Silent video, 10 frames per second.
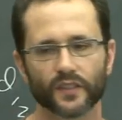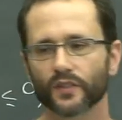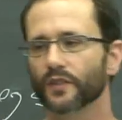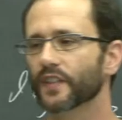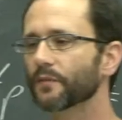
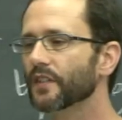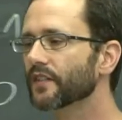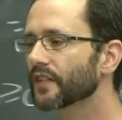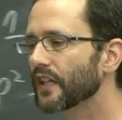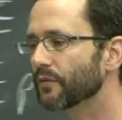So in some
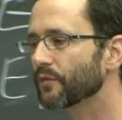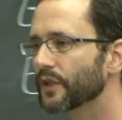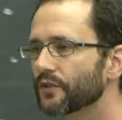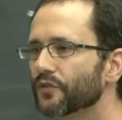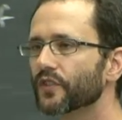sense, another
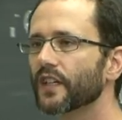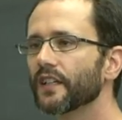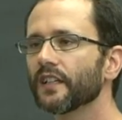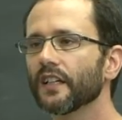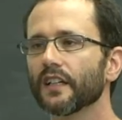way to
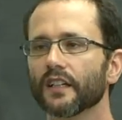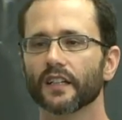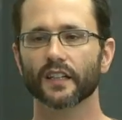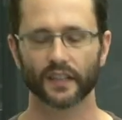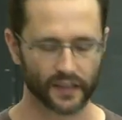say,
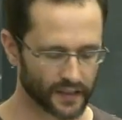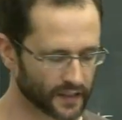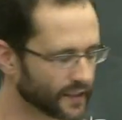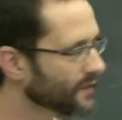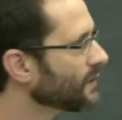
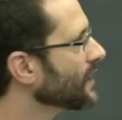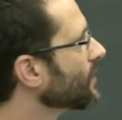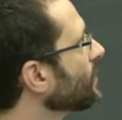uh, right,